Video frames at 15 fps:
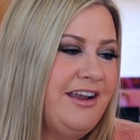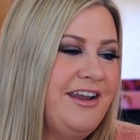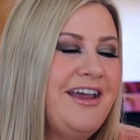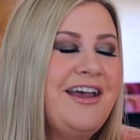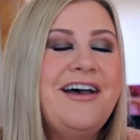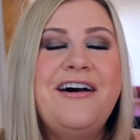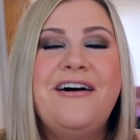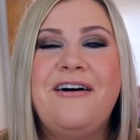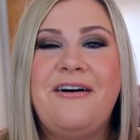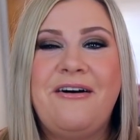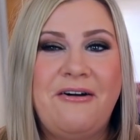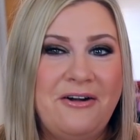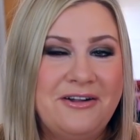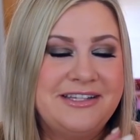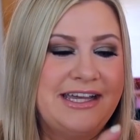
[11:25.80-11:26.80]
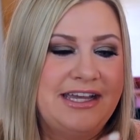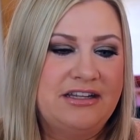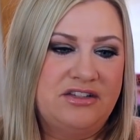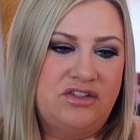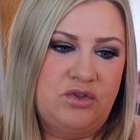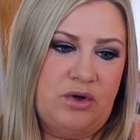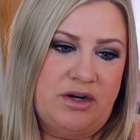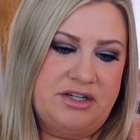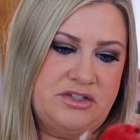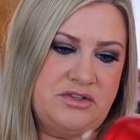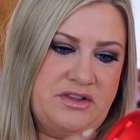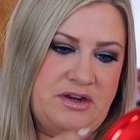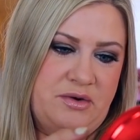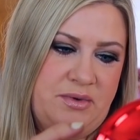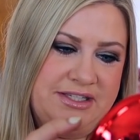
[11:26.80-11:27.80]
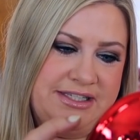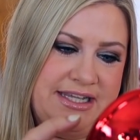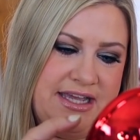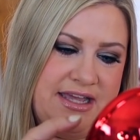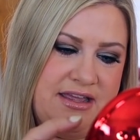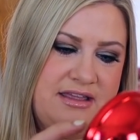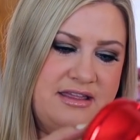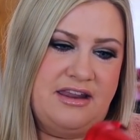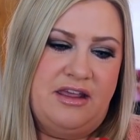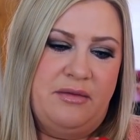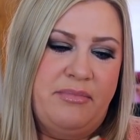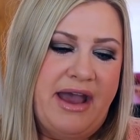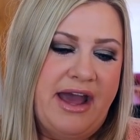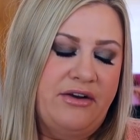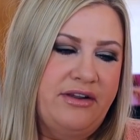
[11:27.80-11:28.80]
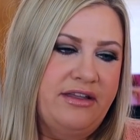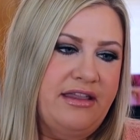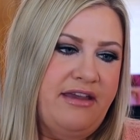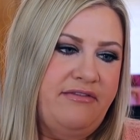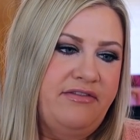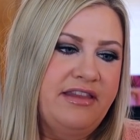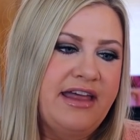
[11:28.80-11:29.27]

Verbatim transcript: on all day in stores, so there wasn't any any battery life